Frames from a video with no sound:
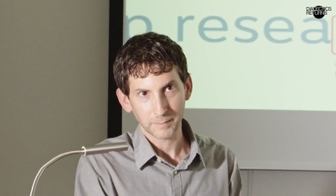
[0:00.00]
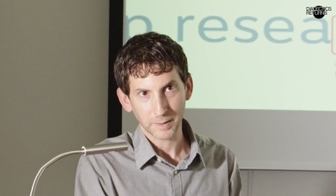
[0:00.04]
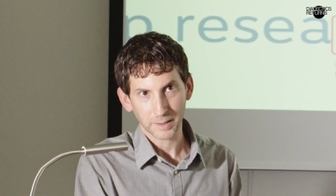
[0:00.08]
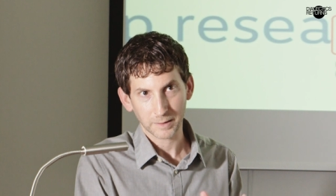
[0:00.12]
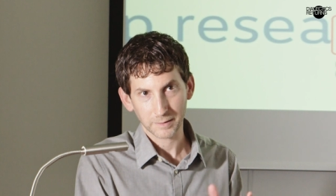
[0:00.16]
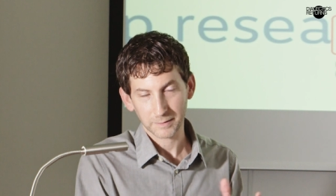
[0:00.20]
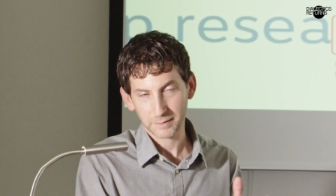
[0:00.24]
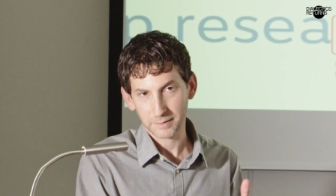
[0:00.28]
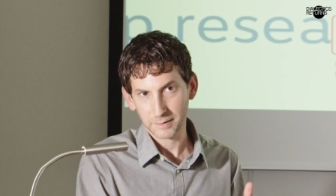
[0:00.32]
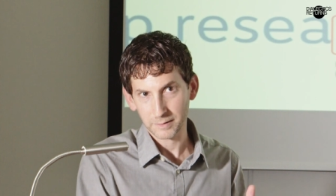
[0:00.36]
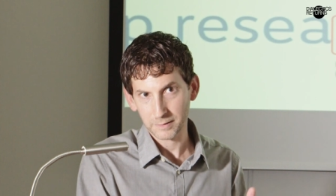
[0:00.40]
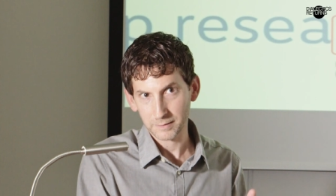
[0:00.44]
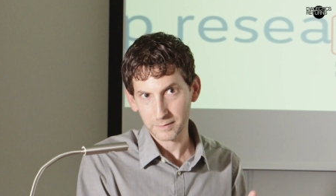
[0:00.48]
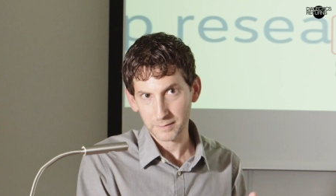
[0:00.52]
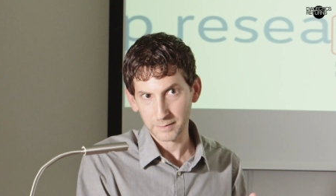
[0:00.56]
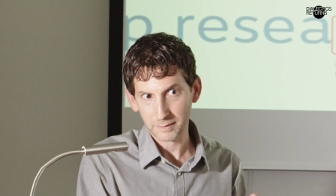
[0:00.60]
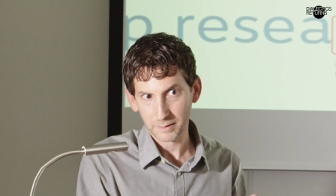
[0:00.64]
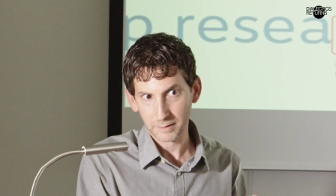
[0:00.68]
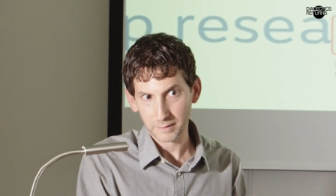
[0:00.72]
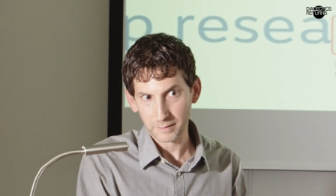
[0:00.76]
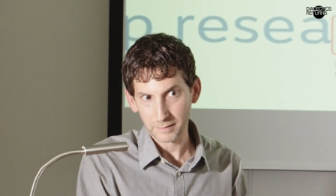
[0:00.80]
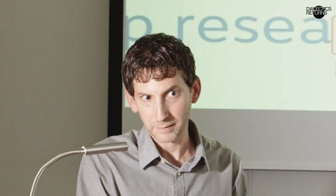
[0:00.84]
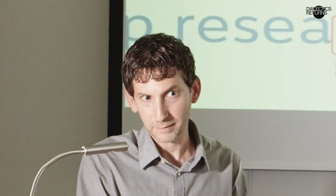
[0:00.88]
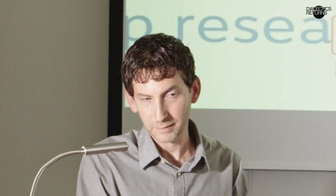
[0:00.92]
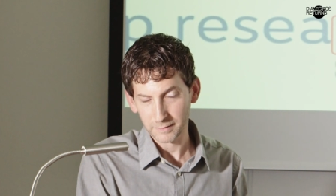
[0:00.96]
because there's the
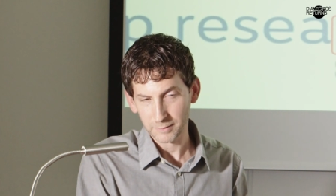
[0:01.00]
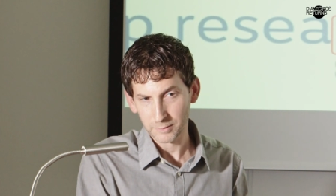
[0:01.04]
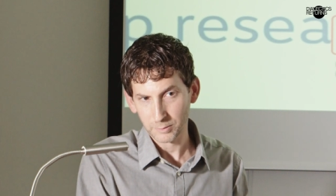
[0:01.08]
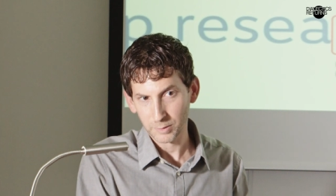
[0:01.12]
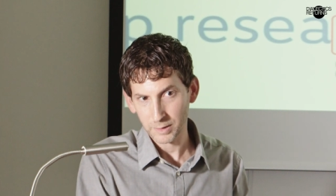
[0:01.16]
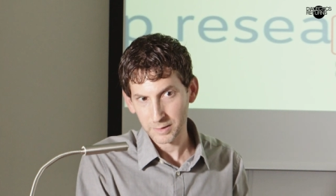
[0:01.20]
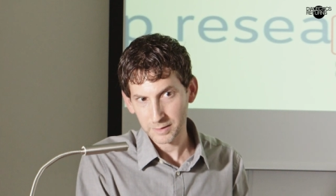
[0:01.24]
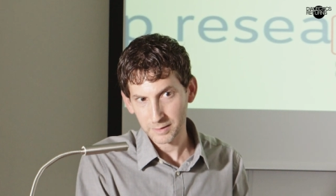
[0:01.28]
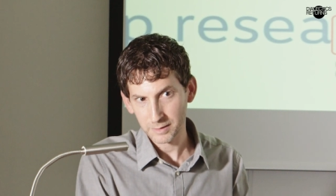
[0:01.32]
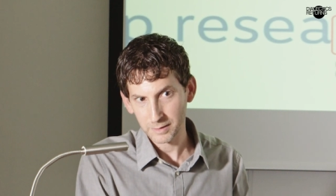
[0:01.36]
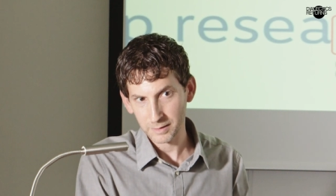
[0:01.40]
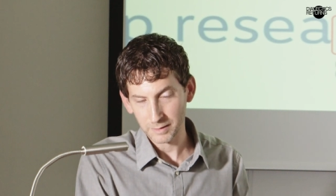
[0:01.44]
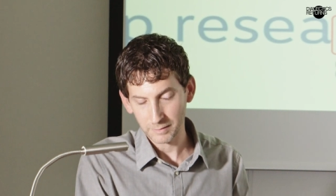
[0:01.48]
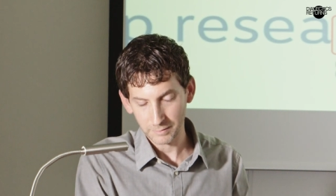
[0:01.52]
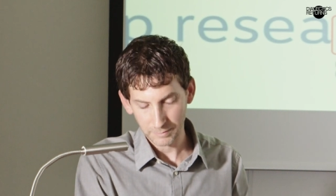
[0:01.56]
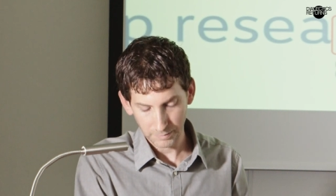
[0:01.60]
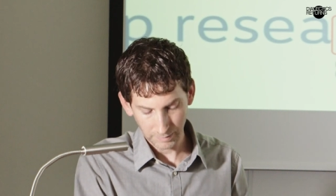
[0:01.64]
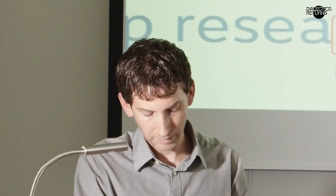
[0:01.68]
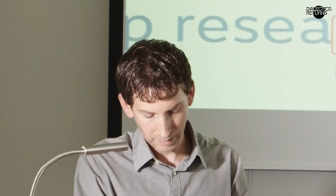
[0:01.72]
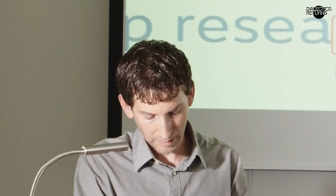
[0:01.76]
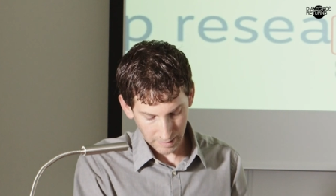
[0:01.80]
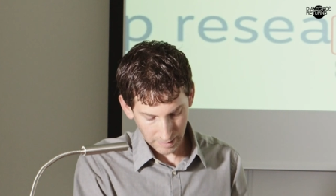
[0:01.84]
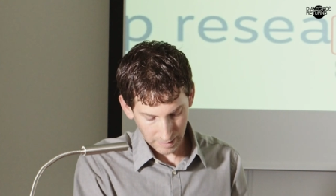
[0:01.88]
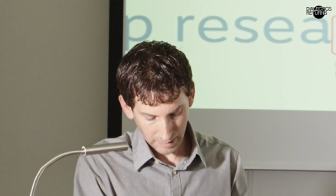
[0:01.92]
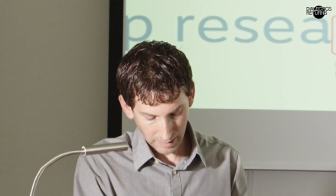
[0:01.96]
question of
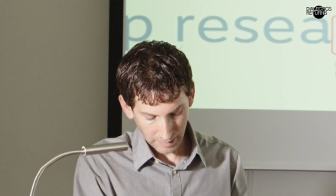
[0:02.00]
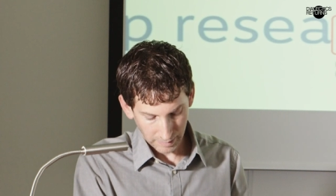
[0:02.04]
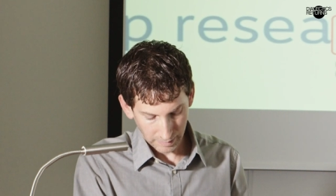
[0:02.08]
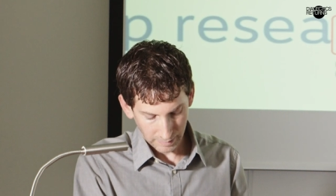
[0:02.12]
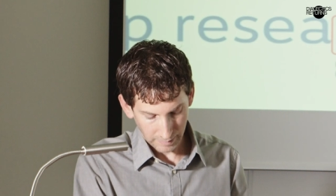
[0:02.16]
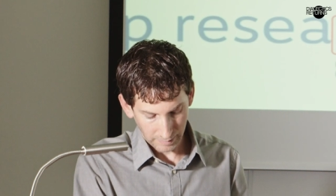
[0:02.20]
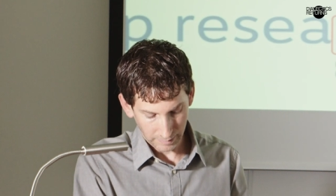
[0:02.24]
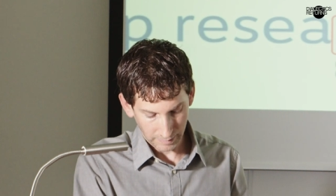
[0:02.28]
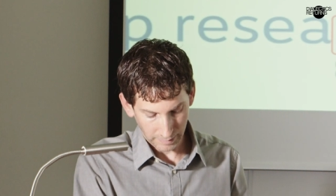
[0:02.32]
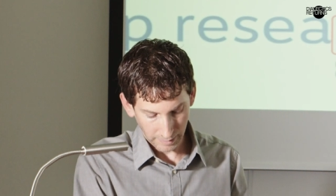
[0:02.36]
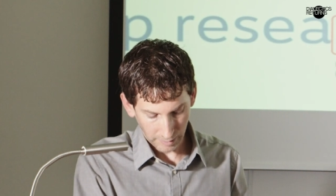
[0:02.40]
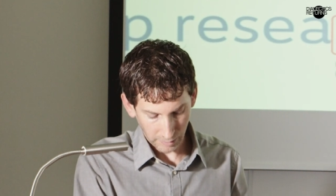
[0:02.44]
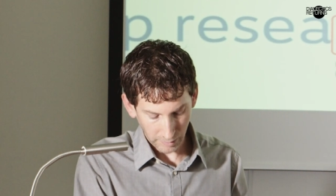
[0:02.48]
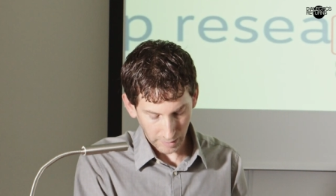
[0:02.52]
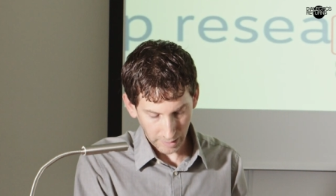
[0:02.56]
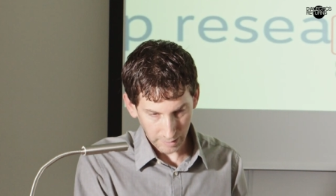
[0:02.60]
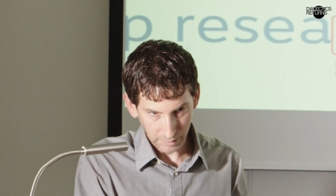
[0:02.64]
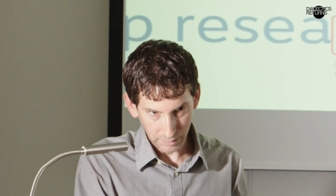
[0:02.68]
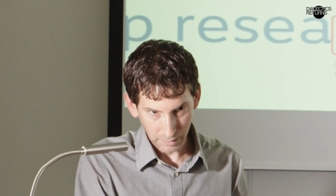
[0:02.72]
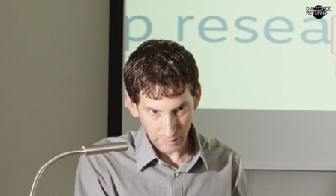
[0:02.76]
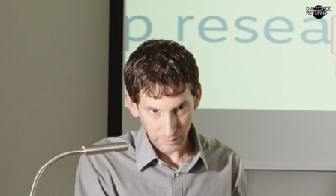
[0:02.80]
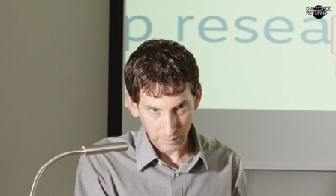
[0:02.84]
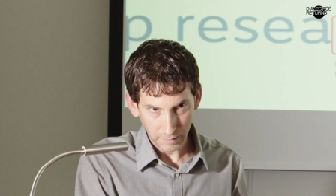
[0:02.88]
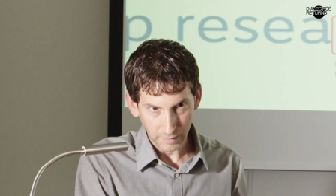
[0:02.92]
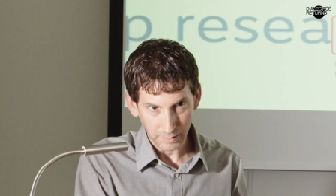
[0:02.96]
the
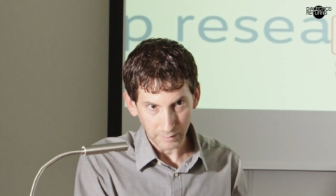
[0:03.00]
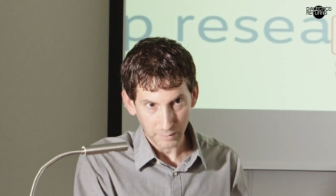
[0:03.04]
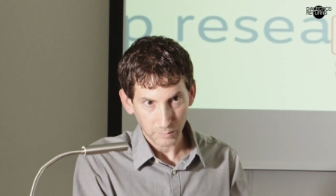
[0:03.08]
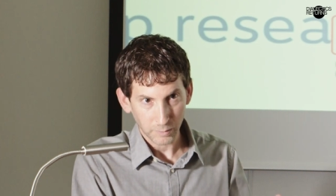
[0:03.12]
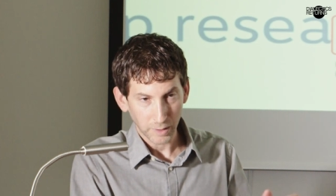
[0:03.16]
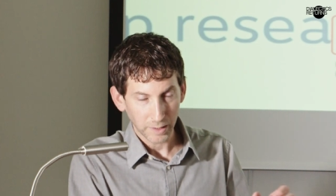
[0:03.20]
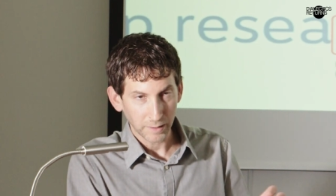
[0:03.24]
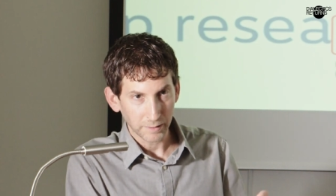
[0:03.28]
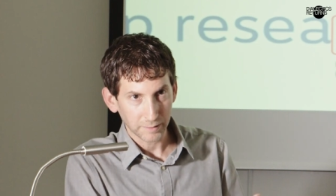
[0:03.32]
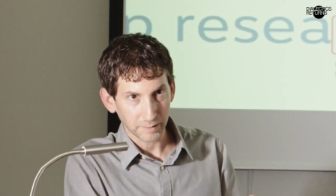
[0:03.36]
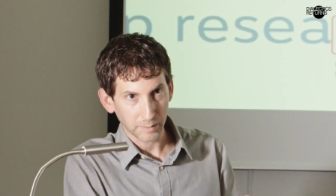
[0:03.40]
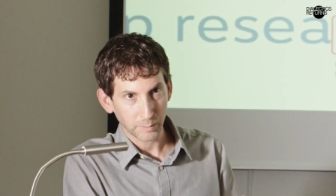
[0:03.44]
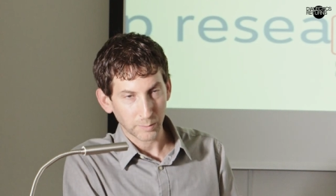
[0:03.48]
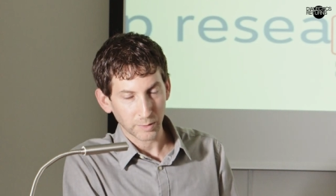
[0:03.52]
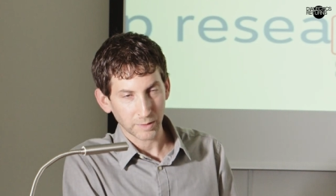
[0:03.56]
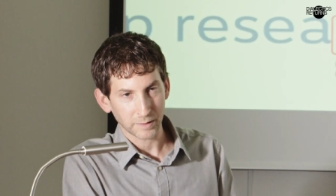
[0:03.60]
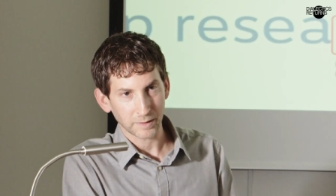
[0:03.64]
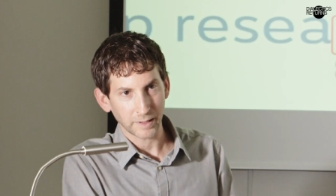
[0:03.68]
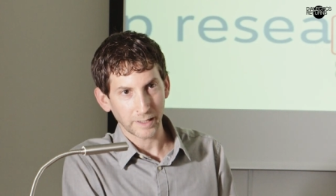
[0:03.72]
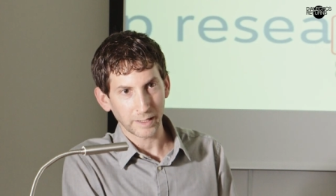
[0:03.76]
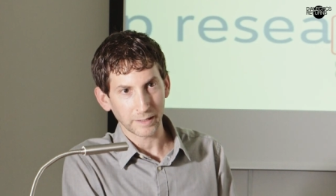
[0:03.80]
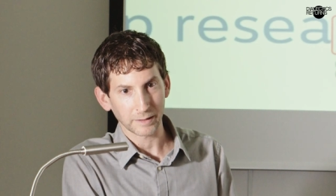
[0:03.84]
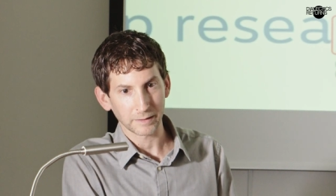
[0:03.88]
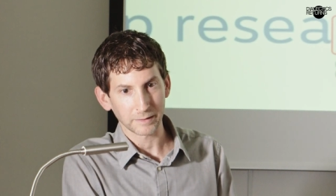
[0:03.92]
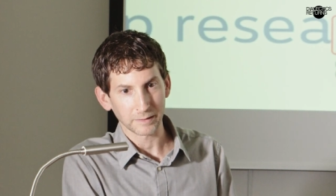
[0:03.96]
narrator as well as the
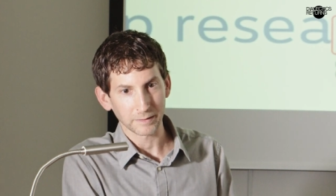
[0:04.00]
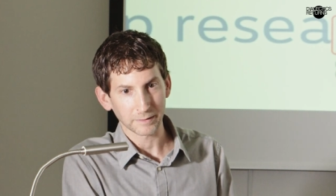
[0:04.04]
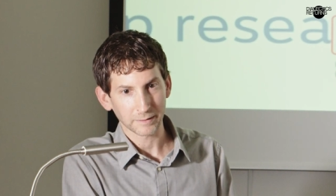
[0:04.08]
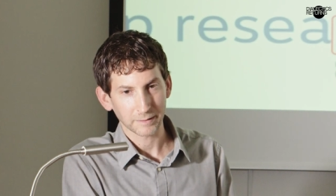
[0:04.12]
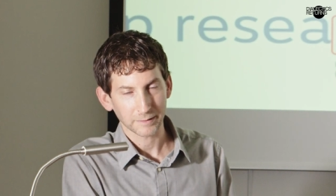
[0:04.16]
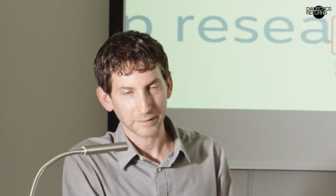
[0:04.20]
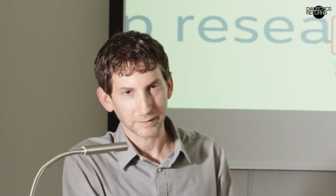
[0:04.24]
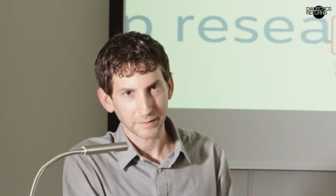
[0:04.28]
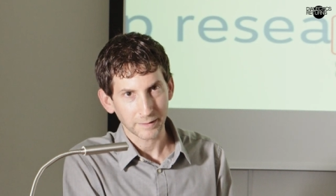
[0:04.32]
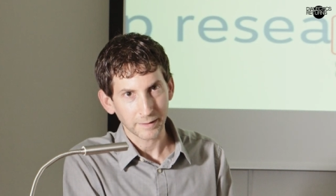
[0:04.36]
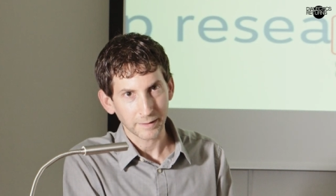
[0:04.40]
protagonist.